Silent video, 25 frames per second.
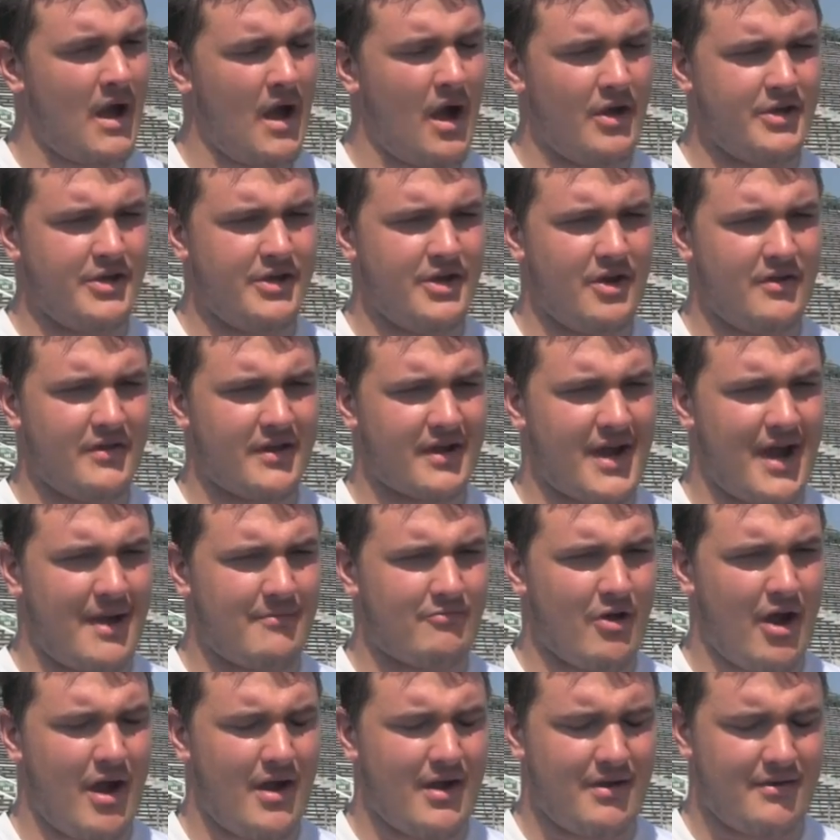Oh, you know, the
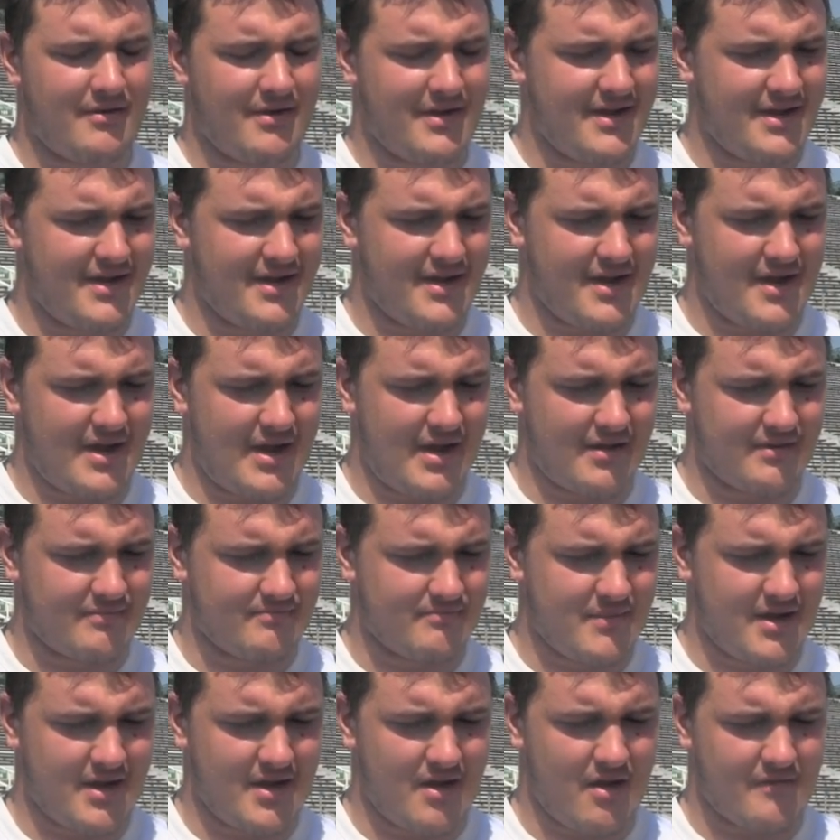camaraderie uh,
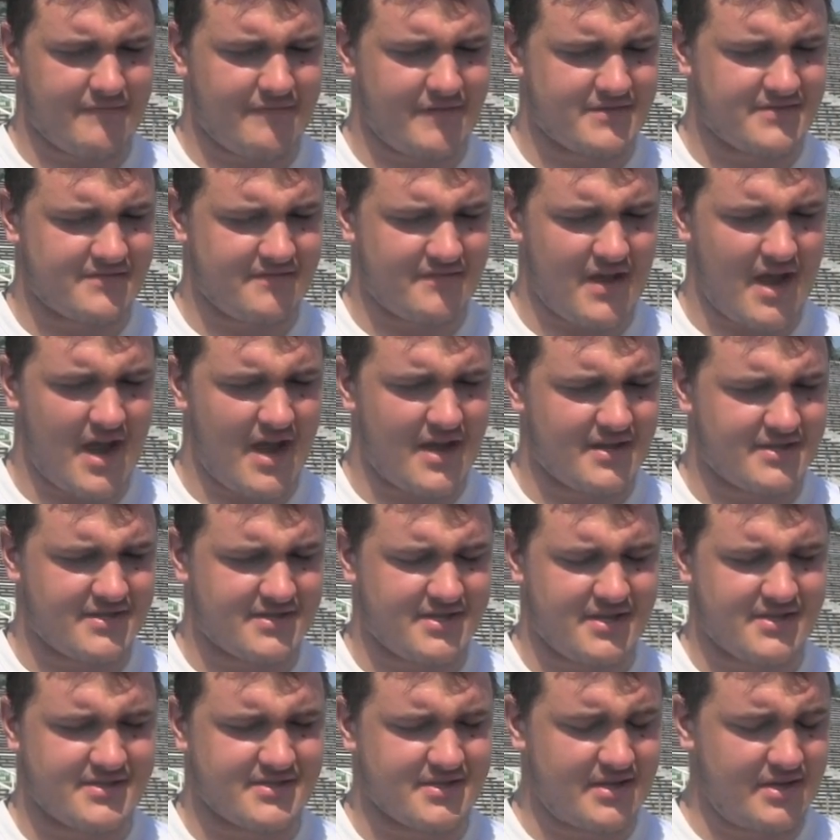in offensive line
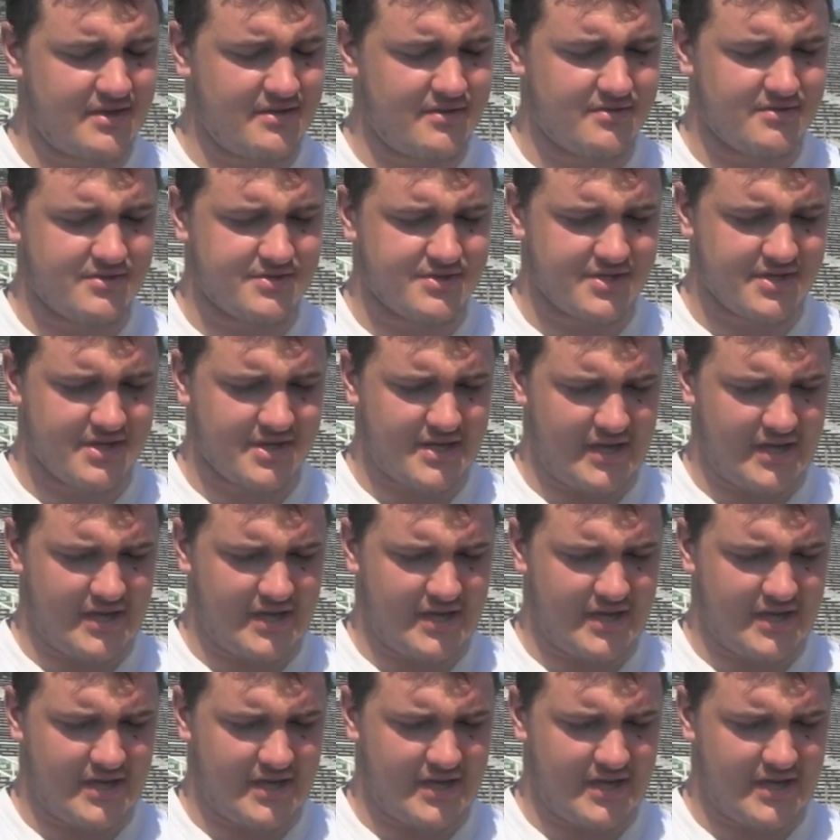is is huge.